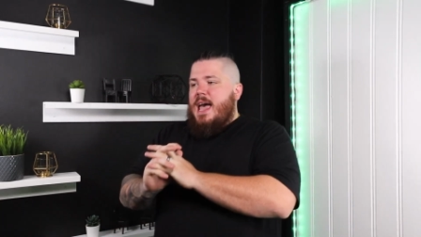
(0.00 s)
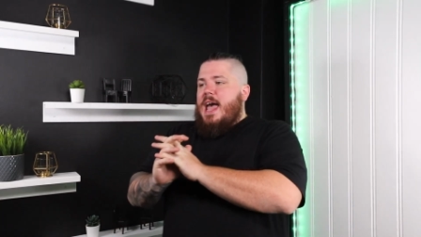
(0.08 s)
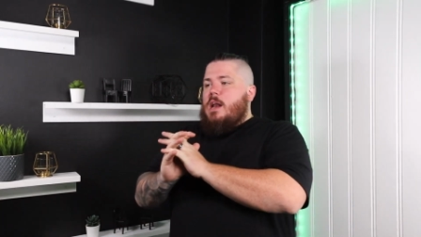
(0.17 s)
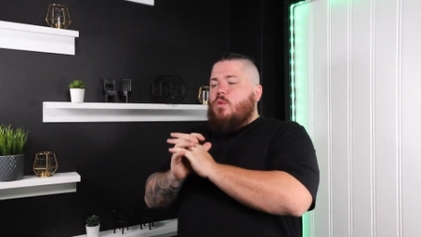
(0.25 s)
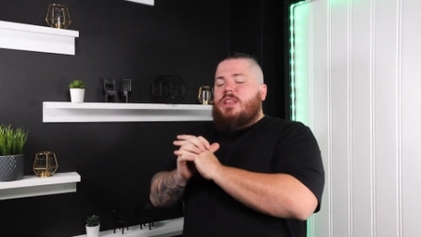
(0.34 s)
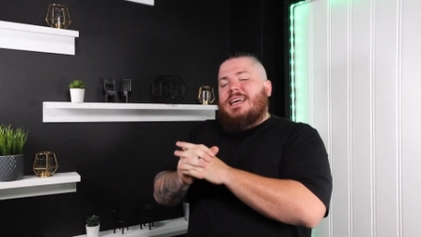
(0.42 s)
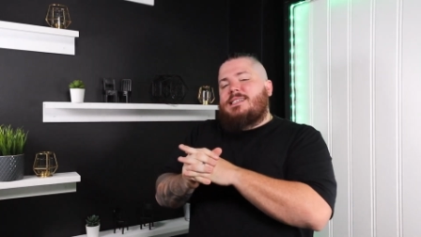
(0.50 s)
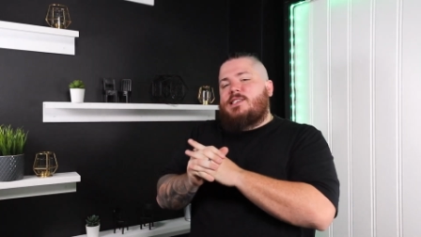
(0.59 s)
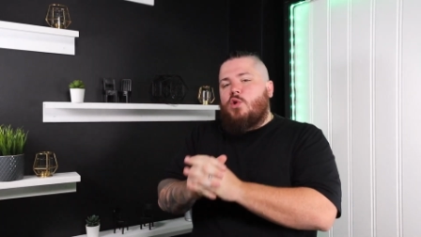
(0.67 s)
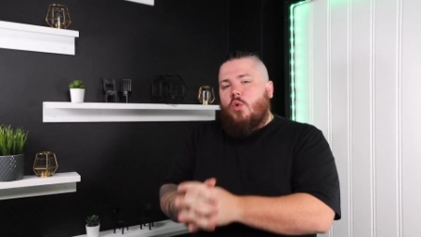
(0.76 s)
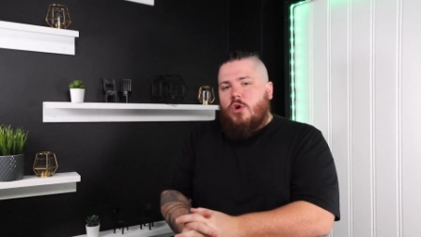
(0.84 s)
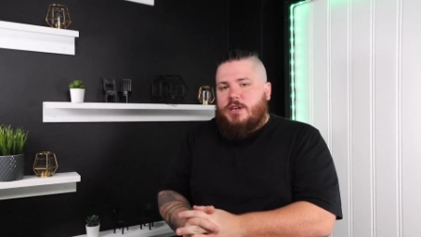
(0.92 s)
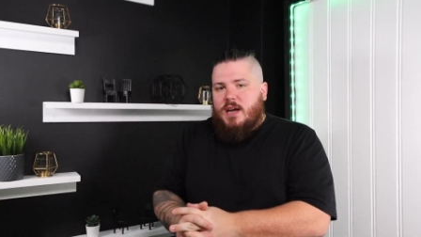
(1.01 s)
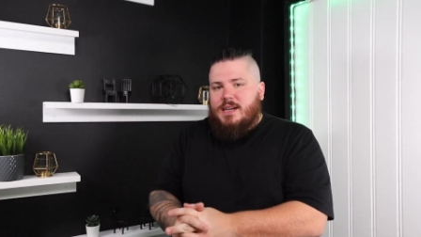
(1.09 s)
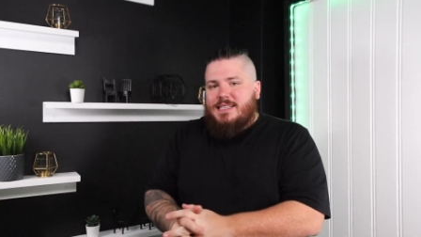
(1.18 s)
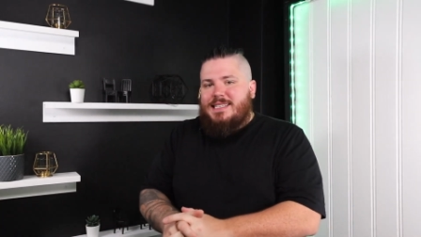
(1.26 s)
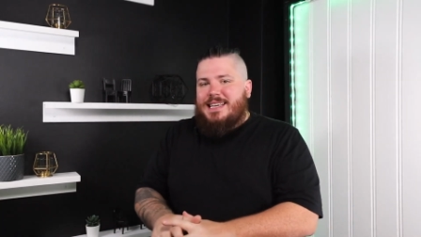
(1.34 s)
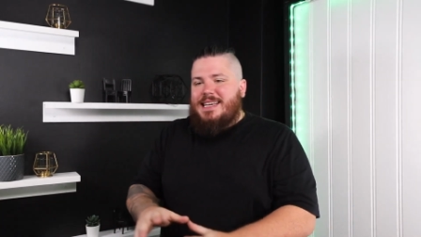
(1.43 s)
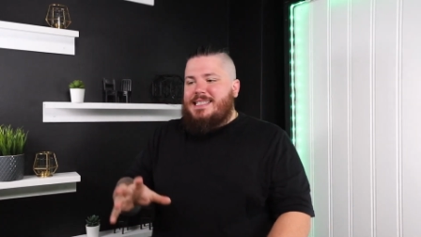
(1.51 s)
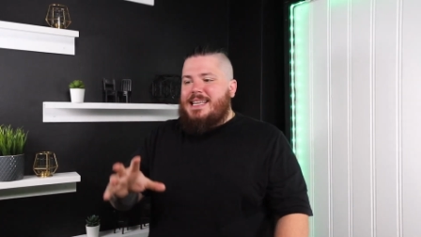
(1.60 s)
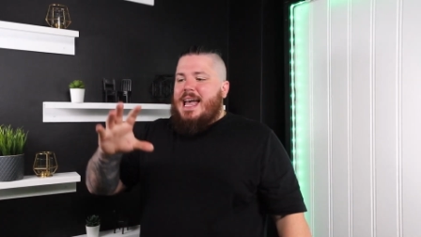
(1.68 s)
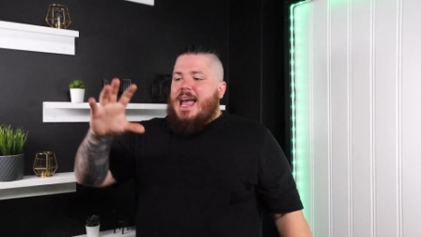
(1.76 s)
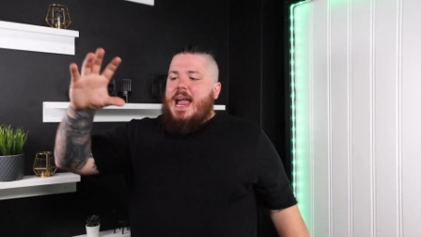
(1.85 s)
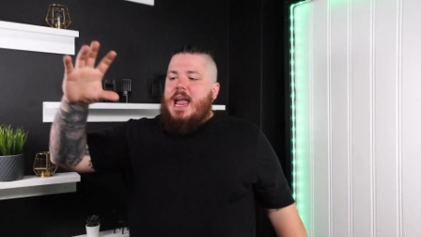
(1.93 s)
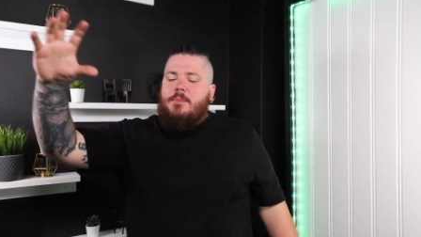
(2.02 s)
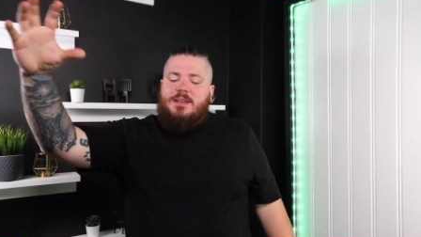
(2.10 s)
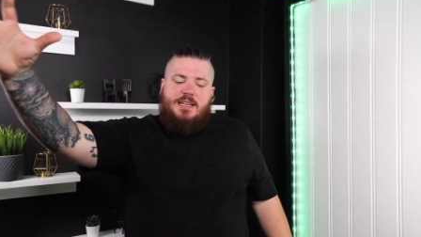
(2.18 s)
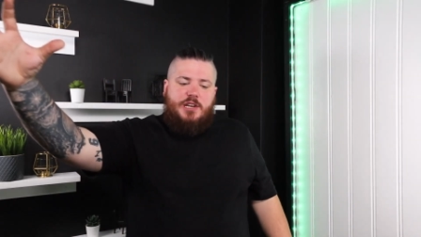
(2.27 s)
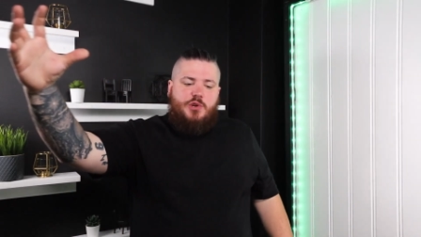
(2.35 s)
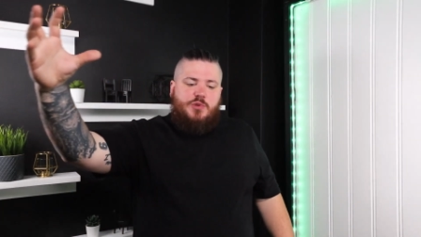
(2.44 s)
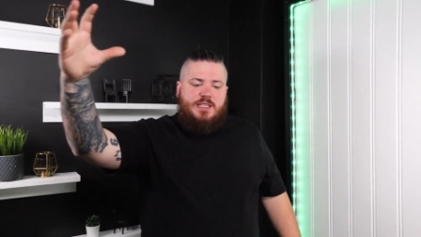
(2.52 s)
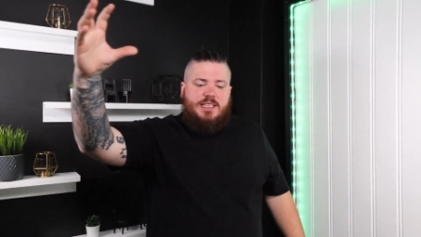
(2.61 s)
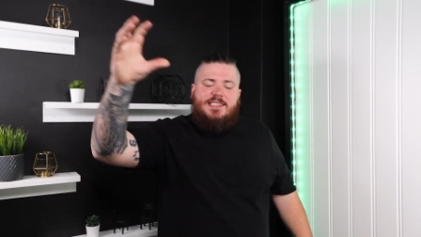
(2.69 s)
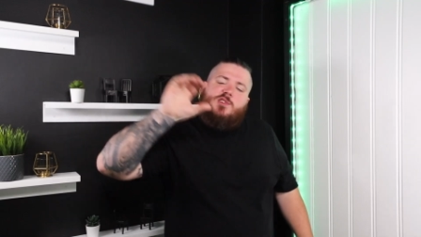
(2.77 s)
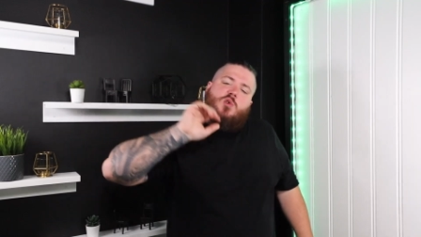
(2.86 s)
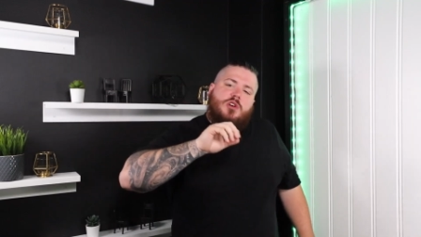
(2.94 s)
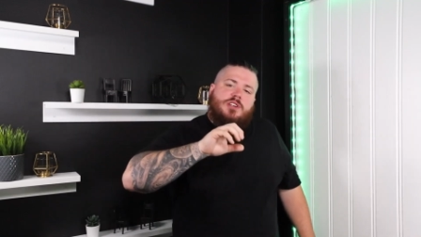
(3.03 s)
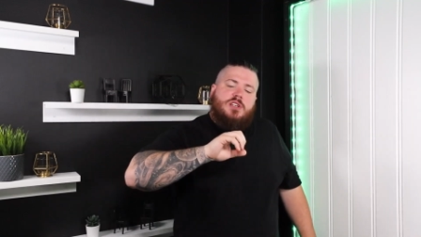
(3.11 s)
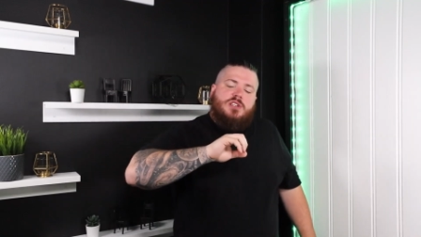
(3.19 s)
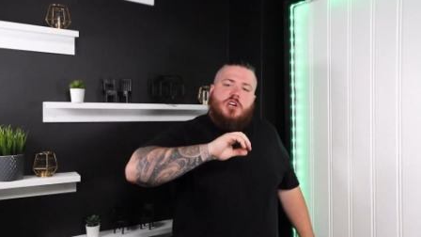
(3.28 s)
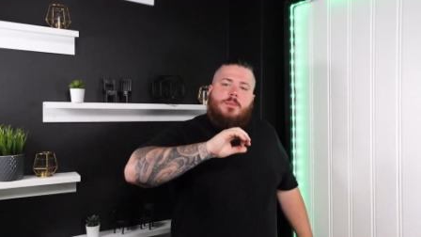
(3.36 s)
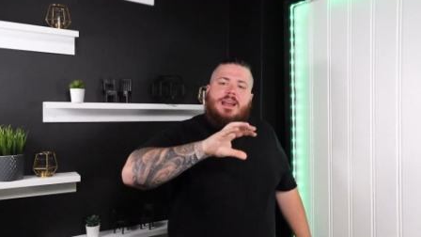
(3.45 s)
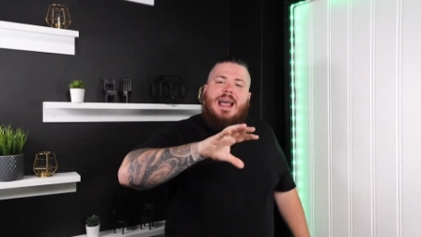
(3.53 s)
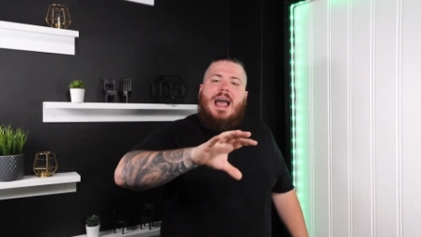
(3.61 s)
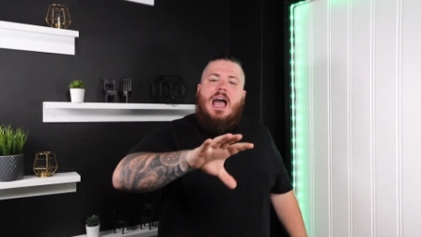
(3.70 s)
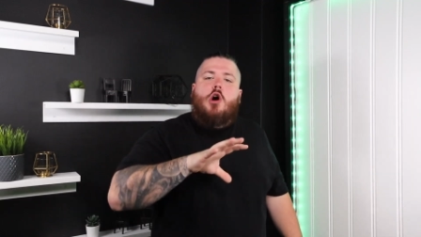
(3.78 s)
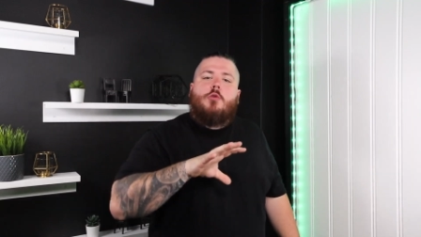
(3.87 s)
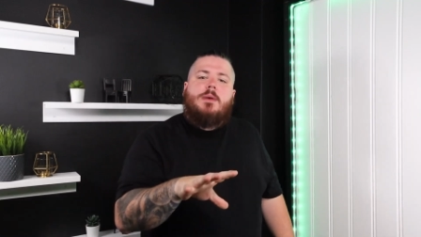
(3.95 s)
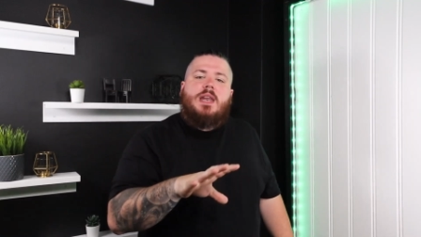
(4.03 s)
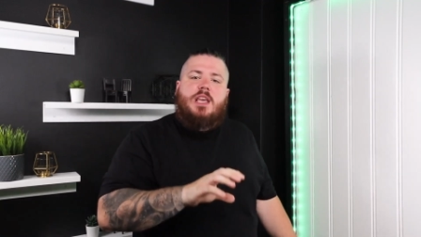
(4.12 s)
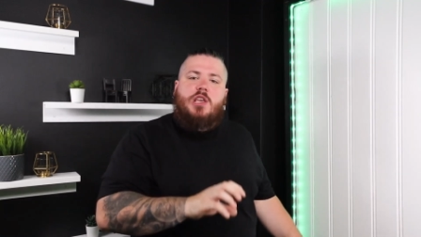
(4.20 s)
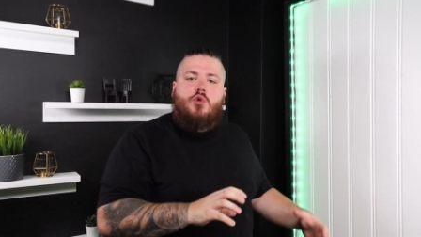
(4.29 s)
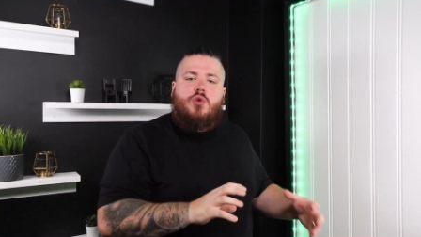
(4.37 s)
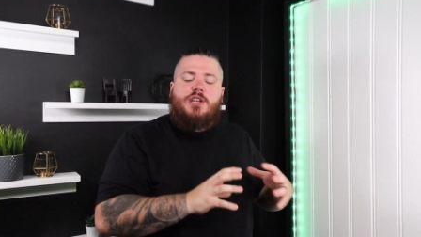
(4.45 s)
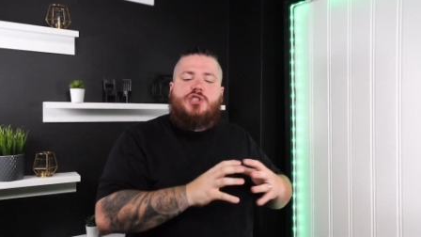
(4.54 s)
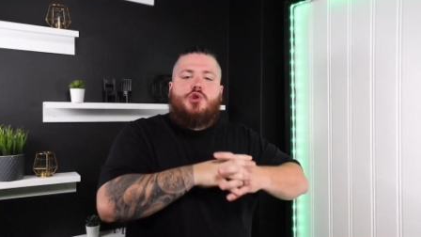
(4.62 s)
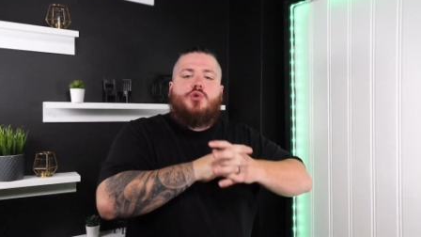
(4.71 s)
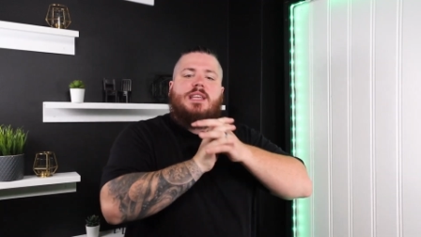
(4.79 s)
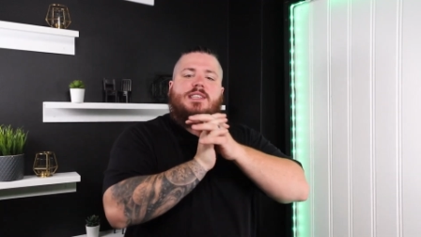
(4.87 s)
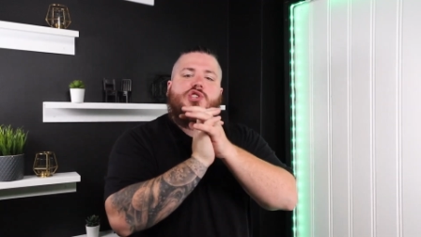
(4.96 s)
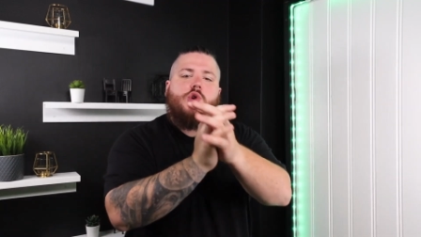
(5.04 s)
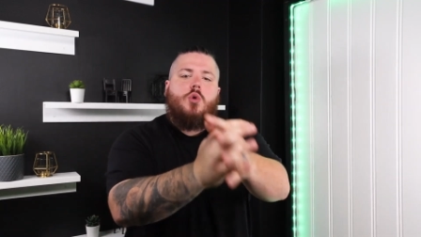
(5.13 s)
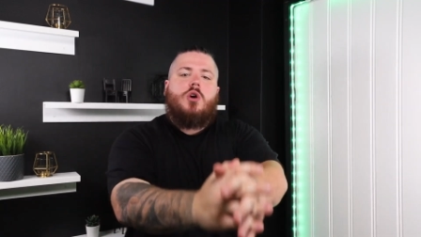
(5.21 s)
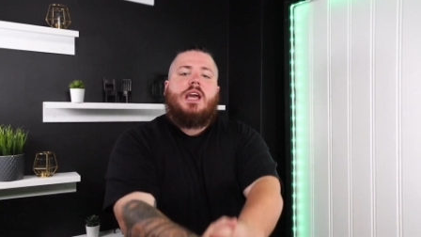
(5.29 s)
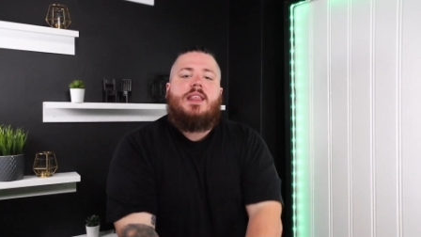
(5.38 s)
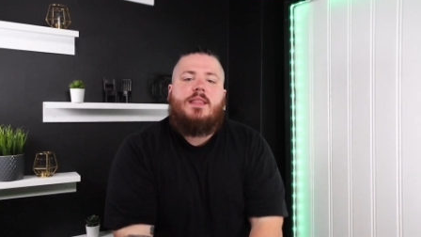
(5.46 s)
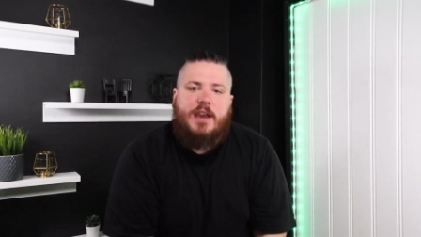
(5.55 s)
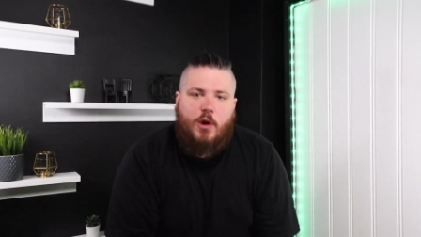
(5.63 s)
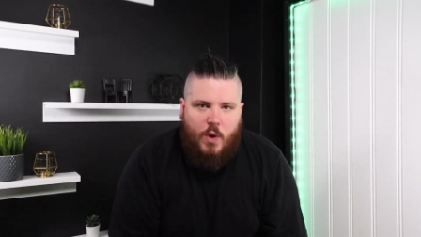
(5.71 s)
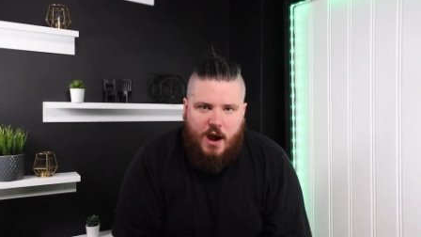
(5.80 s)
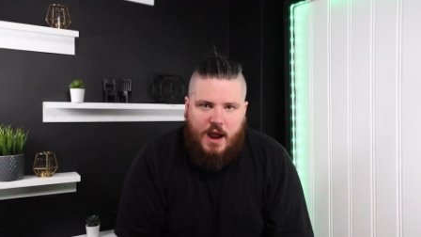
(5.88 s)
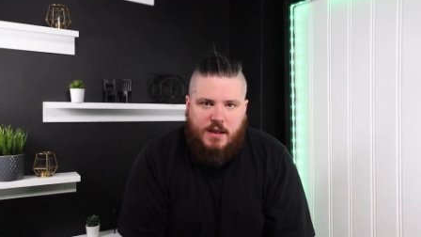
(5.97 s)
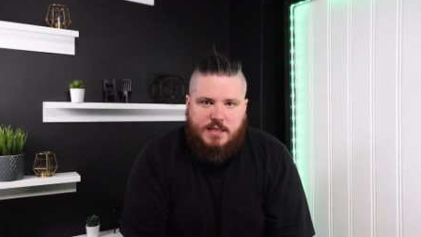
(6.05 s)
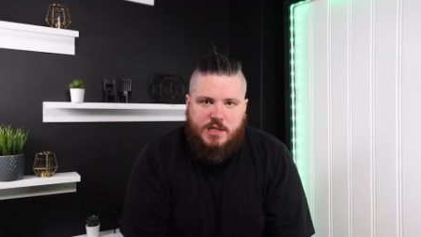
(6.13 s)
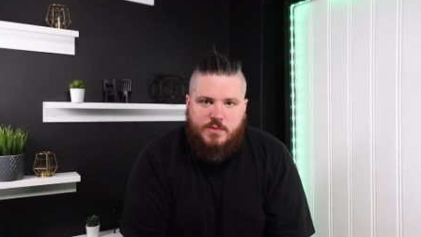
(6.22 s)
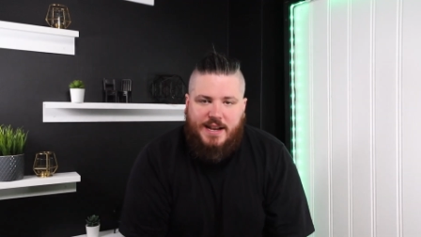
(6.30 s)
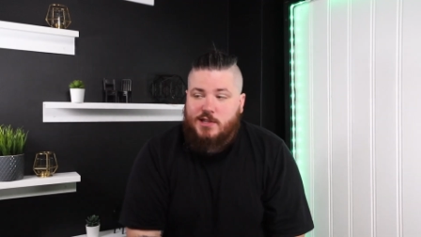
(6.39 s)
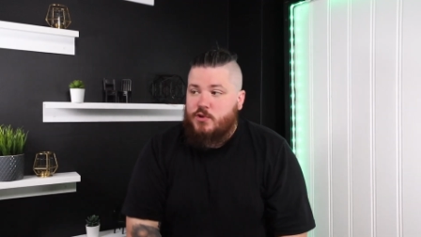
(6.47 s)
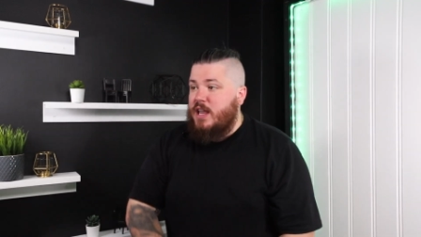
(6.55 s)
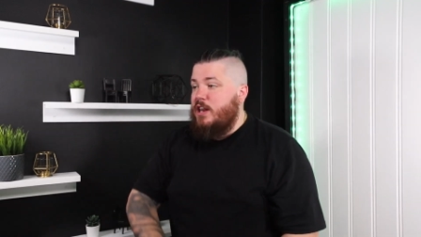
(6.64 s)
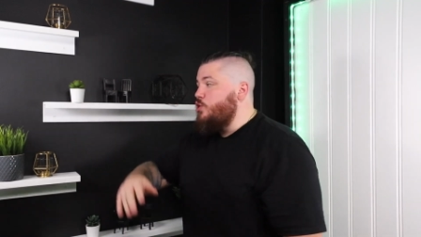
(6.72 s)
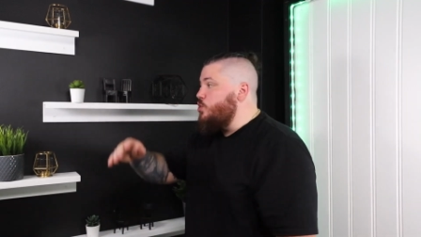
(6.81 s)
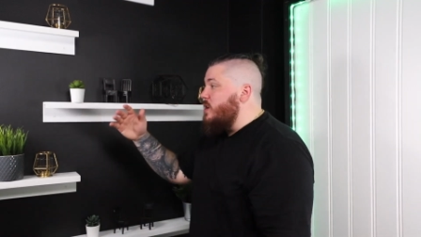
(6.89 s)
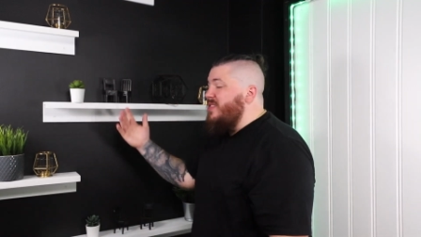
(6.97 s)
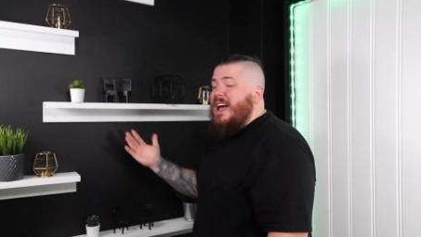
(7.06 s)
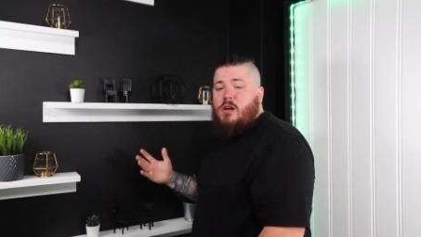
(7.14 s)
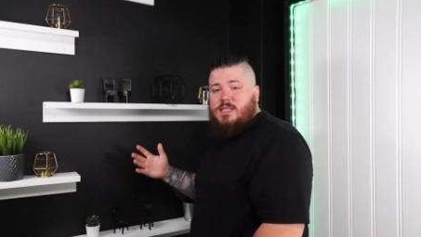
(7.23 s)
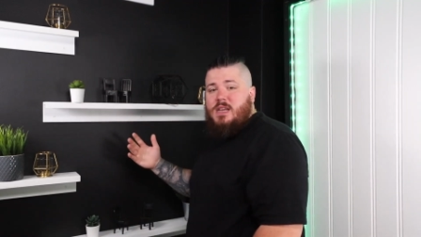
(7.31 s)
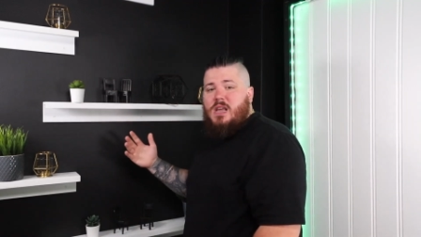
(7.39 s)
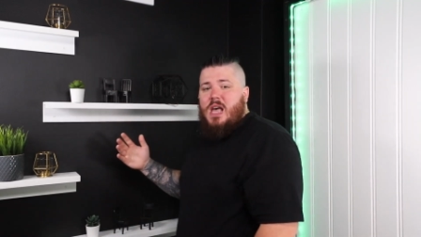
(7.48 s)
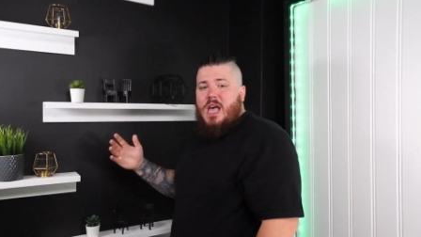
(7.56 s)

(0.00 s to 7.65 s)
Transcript: And what that score does is Amazon uses that score to determine how many units you can store in their warehouses, right? So can you store 1,000?